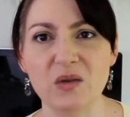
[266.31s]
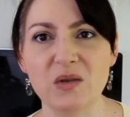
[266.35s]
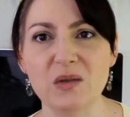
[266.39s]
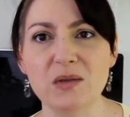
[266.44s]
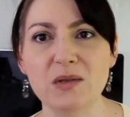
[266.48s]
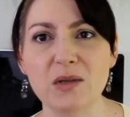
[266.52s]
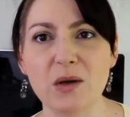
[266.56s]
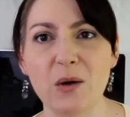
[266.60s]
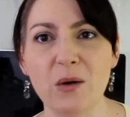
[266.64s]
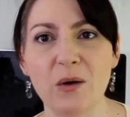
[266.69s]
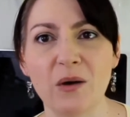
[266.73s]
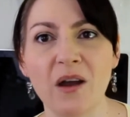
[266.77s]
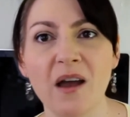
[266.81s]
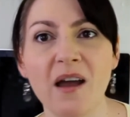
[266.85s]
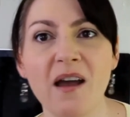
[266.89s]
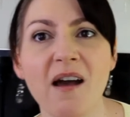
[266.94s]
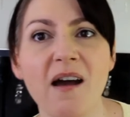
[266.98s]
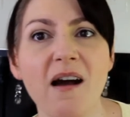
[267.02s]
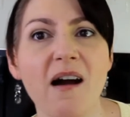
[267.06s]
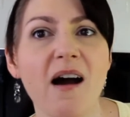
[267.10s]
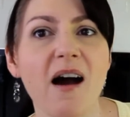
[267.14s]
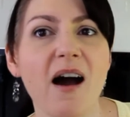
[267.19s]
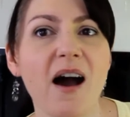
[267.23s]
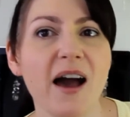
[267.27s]
So
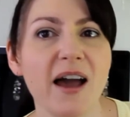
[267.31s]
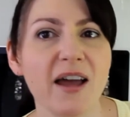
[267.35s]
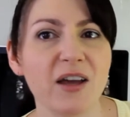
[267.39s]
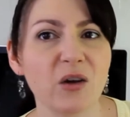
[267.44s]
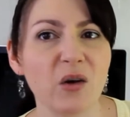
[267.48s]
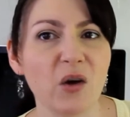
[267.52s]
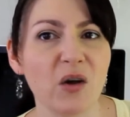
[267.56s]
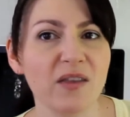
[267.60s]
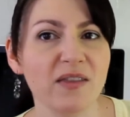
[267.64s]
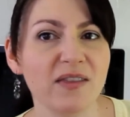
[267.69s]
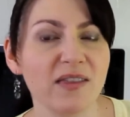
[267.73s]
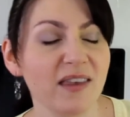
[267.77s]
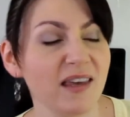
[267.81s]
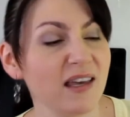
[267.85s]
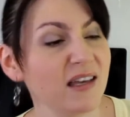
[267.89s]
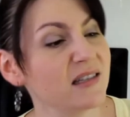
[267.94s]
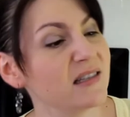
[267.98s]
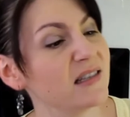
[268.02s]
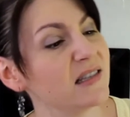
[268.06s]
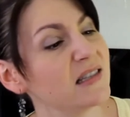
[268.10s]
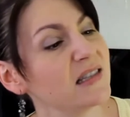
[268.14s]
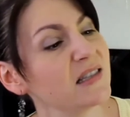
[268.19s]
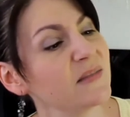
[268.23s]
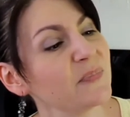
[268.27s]
I got
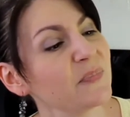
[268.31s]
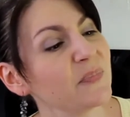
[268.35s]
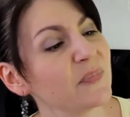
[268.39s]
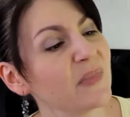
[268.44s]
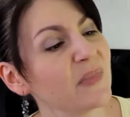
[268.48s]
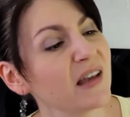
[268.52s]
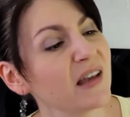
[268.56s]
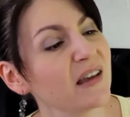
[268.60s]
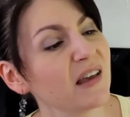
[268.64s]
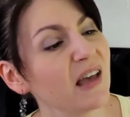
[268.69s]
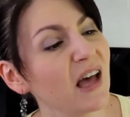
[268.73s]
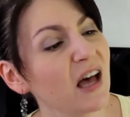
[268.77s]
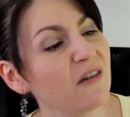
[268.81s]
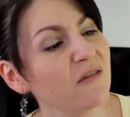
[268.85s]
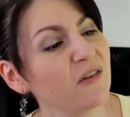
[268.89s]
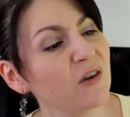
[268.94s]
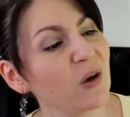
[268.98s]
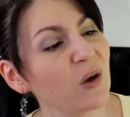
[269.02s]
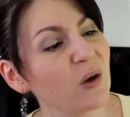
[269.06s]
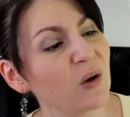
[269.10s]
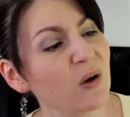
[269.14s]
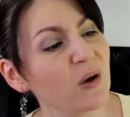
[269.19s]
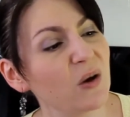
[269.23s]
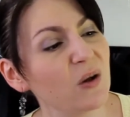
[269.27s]
this
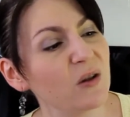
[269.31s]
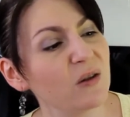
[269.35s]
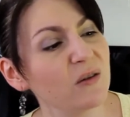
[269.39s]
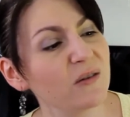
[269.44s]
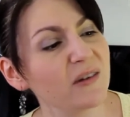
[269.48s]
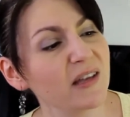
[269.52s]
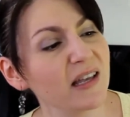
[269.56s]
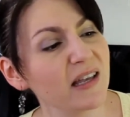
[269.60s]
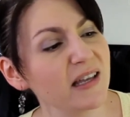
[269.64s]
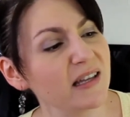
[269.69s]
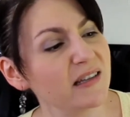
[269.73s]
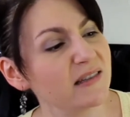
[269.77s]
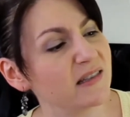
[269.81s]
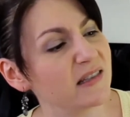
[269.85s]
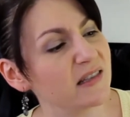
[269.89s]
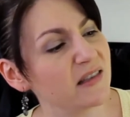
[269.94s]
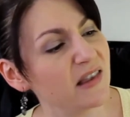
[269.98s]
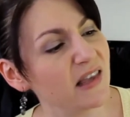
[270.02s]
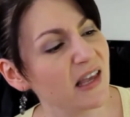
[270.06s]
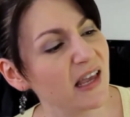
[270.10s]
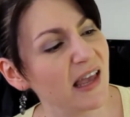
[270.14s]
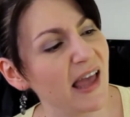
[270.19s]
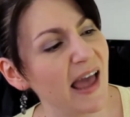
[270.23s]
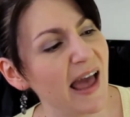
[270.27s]
CoverGirl, it's
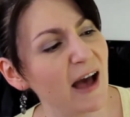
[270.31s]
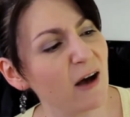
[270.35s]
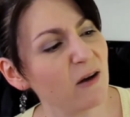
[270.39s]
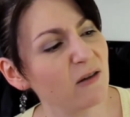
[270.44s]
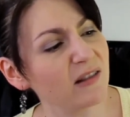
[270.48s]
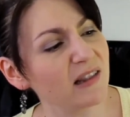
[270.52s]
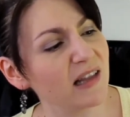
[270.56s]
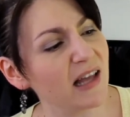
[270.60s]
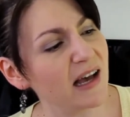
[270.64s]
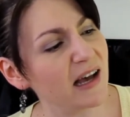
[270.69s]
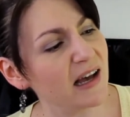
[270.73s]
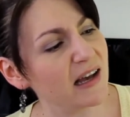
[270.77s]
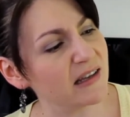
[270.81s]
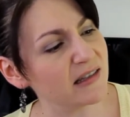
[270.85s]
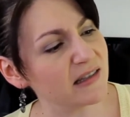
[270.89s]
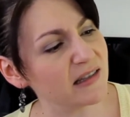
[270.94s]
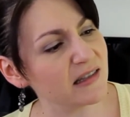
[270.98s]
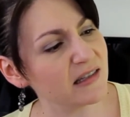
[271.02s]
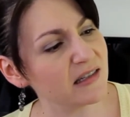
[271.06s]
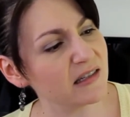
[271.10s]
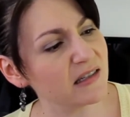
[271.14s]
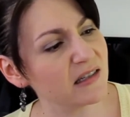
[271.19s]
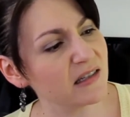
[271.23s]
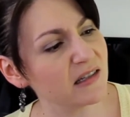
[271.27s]
the
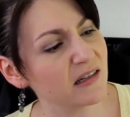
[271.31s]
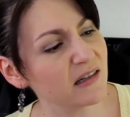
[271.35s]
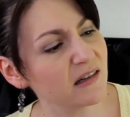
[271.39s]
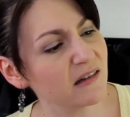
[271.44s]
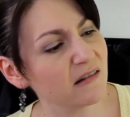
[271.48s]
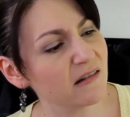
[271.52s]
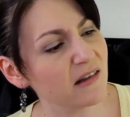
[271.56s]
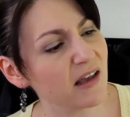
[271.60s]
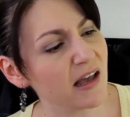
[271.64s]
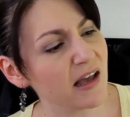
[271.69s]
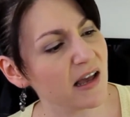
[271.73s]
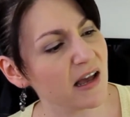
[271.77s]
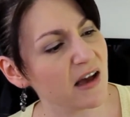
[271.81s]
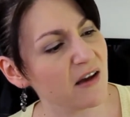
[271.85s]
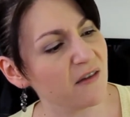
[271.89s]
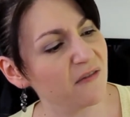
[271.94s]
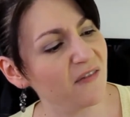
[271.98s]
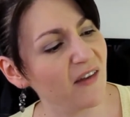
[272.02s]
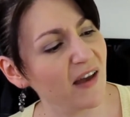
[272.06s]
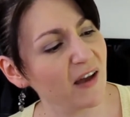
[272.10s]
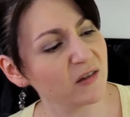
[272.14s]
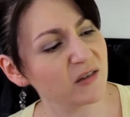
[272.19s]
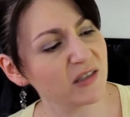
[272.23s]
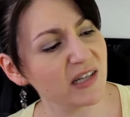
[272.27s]
Outlast
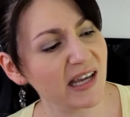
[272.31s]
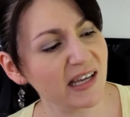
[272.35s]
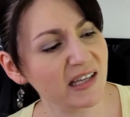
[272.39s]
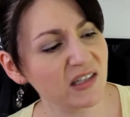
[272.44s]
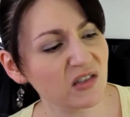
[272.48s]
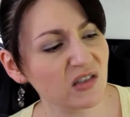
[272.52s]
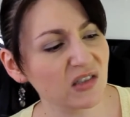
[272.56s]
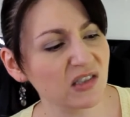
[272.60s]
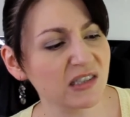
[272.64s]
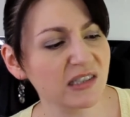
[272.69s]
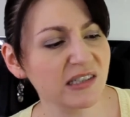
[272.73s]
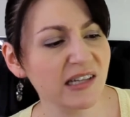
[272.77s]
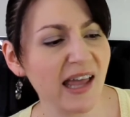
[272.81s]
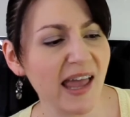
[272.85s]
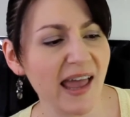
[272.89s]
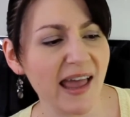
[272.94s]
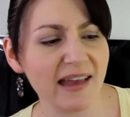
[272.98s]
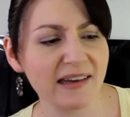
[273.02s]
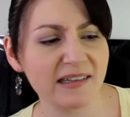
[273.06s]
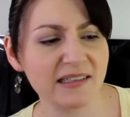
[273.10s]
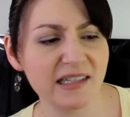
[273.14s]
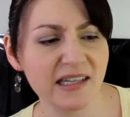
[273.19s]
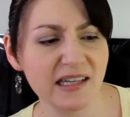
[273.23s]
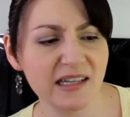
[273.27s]
foundation,
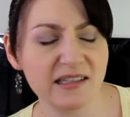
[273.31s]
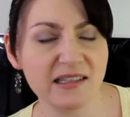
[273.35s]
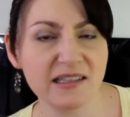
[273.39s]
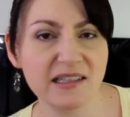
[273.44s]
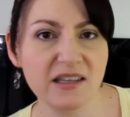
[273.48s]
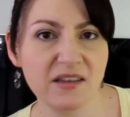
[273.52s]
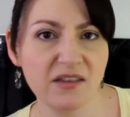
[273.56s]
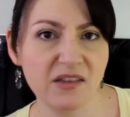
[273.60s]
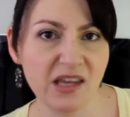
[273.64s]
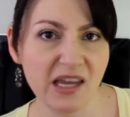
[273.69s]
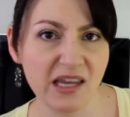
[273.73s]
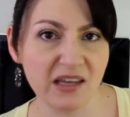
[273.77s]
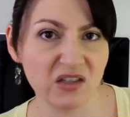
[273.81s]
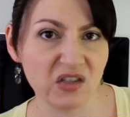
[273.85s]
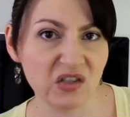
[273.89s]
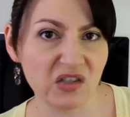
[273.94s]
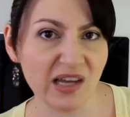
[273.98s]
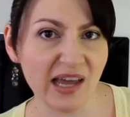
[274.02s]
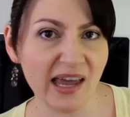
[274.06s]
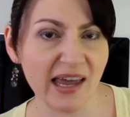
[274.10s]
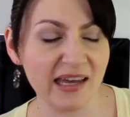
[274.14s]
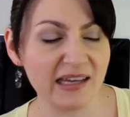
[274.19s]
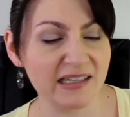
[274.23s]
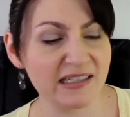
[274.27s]
and it's in the
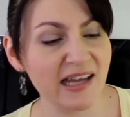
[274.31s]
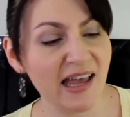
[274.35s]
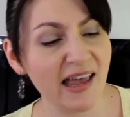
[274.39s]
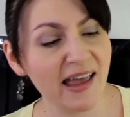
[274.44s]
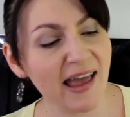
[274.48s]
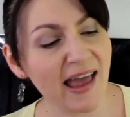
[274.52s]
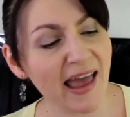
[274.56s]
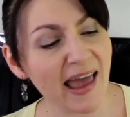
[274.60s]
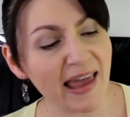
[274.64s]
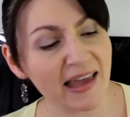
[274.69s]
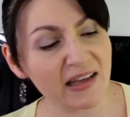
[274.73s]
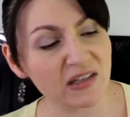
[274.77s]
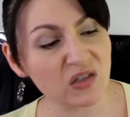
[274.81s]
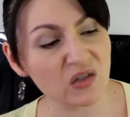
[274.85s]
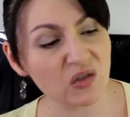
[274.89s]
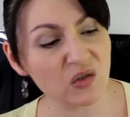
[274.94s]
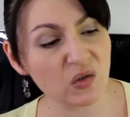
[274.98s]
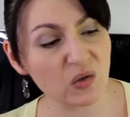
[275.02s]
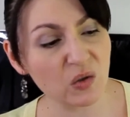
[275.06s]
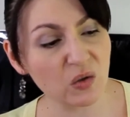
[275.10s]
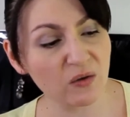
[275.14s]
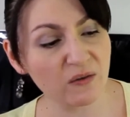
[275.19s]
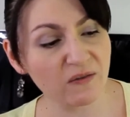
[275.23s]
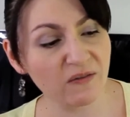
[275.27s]
shade
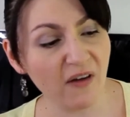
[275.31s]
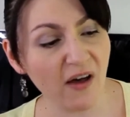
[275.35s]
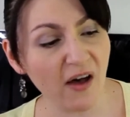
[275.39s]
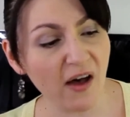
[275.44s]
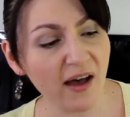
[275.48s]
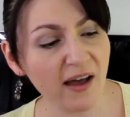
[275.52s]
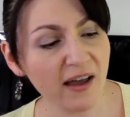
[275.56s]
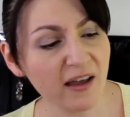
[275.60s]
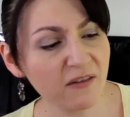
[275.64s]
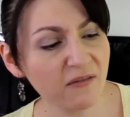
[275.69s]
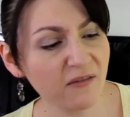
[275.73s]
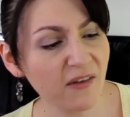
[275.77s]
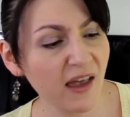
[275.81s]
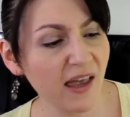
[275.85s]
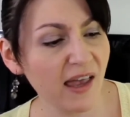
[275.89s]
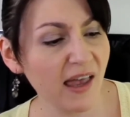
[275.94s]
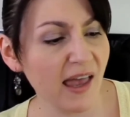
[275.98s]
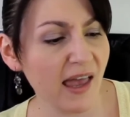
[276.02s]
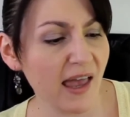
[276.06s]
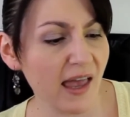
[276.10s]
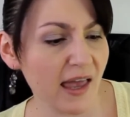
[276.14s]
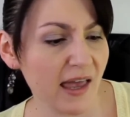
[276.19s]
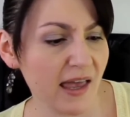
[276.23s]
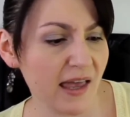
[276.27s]
825,
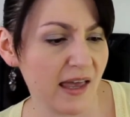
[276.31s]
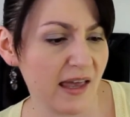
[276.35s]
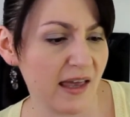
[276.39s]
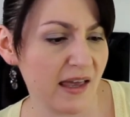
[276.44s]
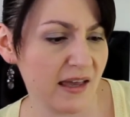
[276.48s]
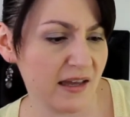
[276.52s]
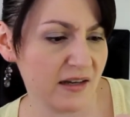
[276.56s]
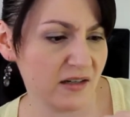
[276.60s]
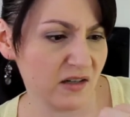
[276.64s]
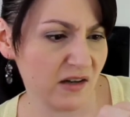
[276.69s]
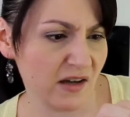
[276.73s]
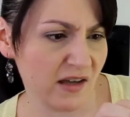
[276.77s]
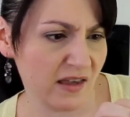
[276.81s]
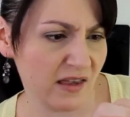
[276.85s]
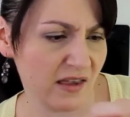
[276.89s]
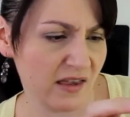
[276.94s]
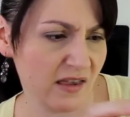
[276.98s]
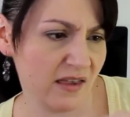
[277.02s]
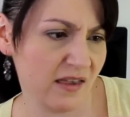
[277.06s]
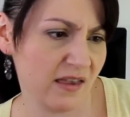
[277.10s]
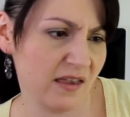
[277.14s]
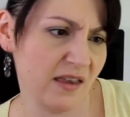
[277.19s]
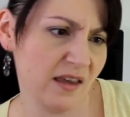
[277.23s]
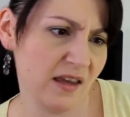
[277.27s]
and I
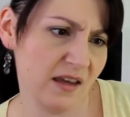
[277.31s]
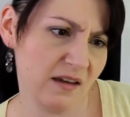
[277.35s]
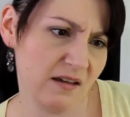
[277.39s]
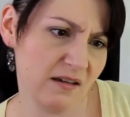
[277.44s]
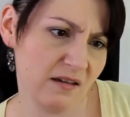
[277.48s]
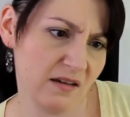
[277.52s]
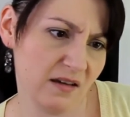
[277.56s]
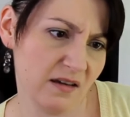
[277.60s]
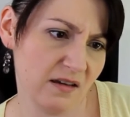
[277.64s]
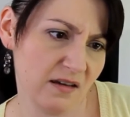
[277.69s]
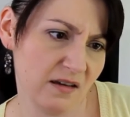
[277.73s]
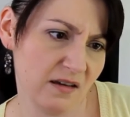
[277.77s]
think,